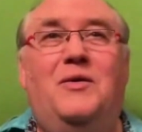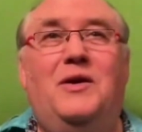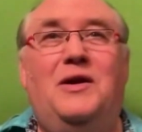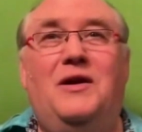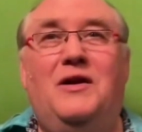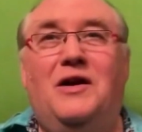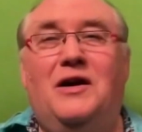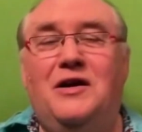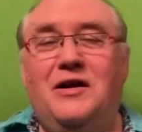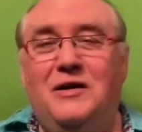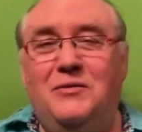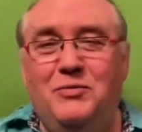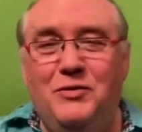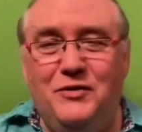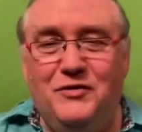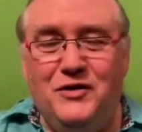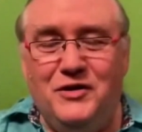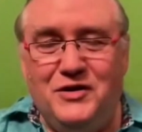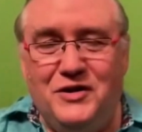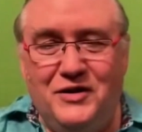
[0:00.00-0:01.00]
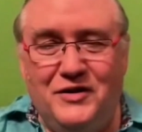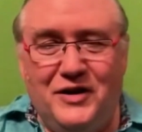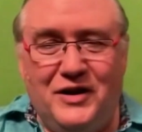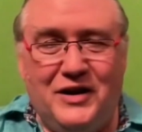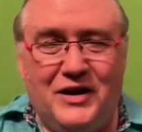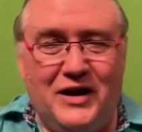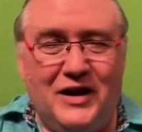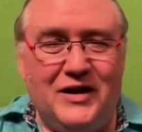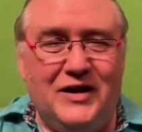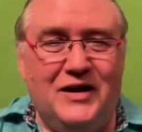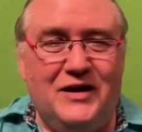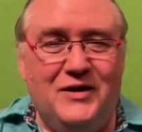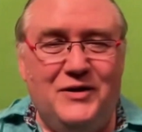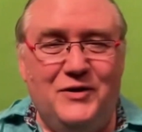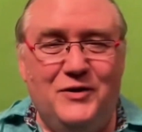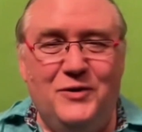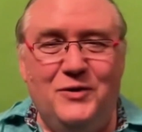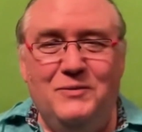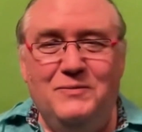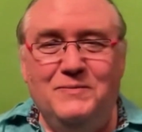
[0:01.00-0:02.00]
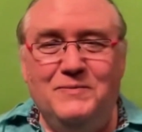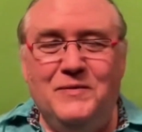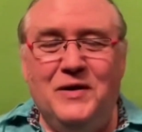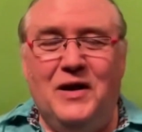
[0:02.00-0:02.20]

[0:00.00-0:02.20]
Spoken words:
lucky position that I can do